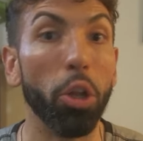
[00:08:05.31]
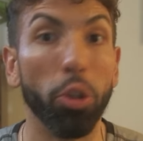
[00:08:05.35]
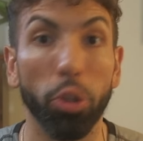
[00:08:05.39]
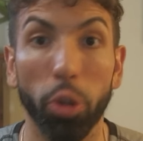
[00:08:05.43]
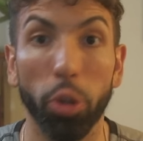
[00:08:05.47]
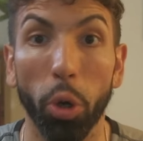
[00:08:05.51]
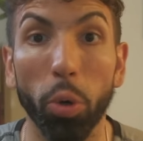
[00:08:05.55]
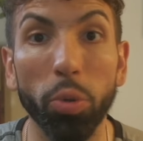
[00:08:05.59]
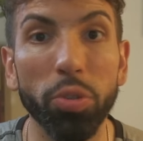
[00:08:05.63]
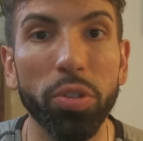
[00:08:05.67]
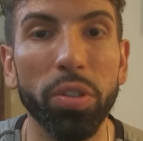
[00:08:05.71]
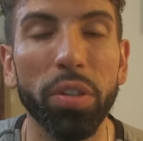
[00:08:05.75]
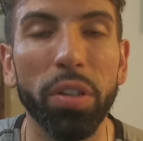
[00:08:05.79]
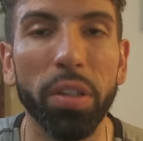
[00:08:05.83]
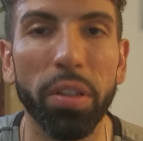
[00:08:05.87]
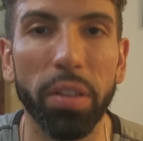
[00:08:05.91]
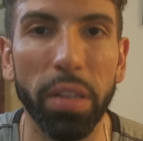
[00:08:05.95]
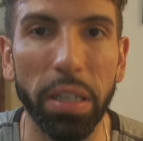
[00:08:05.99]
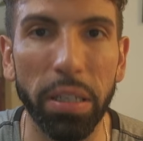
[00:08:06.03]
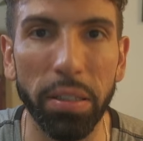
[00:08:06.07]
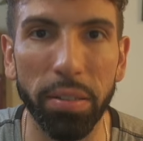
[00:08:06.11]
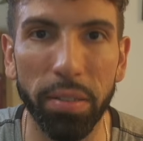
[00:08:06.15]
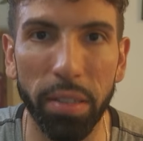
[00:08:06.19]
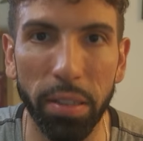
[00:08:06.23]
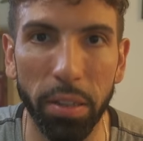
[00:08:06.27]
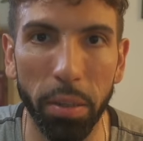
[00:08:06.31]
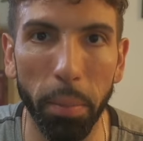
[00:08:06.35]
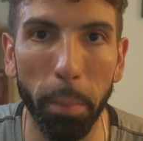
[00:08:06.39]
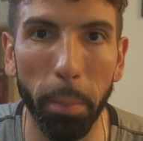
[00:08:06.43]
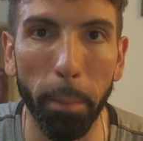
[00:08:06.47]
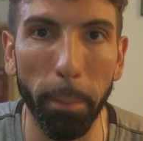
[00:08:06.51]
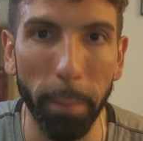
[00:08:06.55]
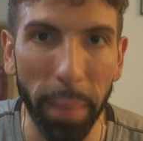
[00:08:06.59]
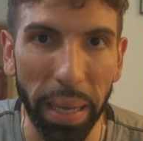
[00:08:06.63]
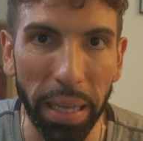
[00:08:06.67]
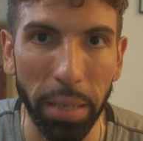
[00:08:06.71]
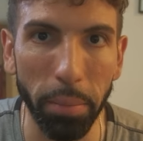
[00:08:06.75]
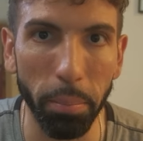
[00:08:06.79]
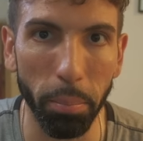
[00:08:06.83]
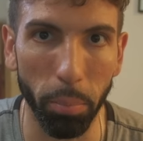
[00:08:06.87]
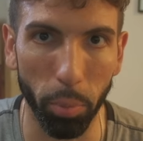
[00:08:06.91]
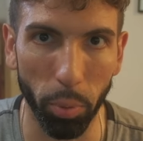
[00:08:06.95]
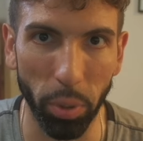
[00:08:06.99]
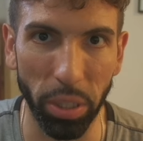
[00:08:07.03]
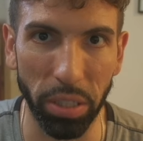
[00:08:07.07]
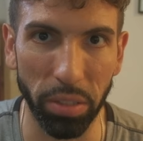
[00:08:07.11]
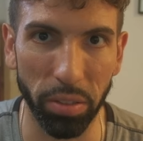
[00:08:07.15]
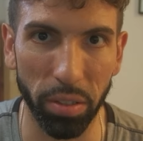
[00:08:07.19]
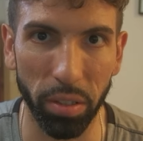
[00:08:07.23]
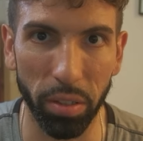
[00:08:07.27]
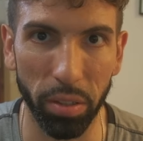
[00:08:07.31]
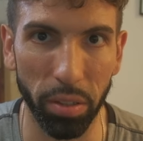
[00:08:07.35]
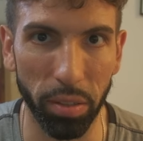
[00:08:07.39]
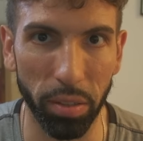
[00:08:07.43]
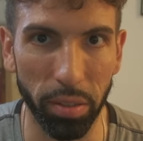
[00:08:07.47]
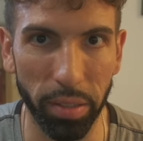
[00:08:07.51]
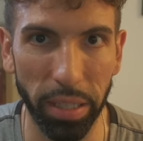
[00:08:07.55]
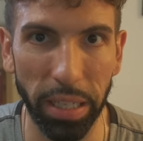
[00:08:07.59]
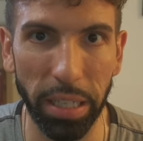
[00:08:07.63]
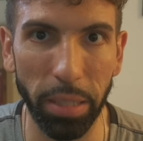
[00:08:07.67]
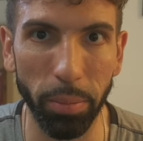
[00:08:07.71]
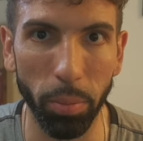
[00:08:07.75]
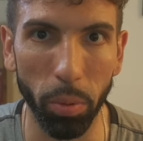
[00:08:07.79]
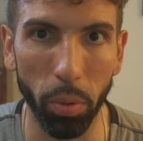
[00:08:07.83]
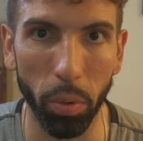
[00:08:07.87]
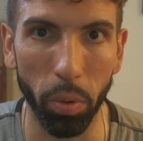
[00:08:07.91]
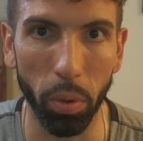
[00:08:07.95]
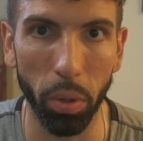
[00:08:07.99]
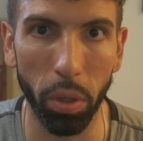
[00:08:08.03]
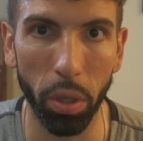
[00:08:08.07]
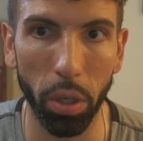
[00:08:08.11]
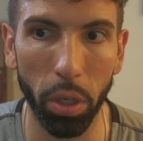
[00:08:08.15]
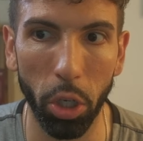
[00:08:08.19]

Those are the things that the men bring to the table